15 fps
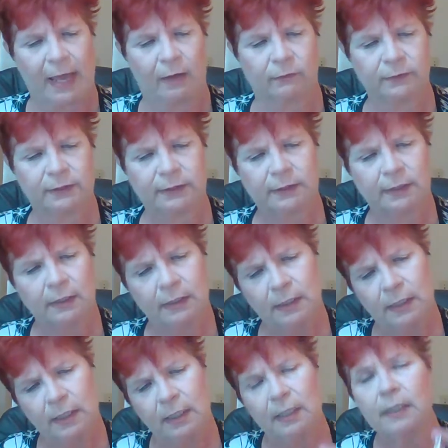ounce.
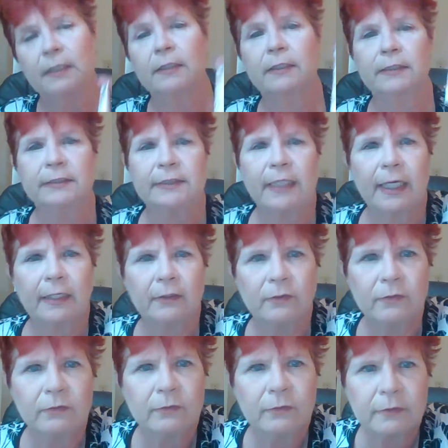
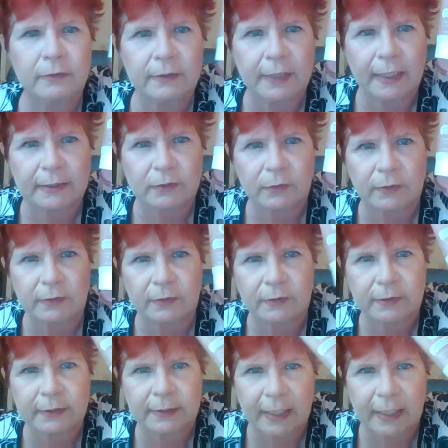Container. That's what it looks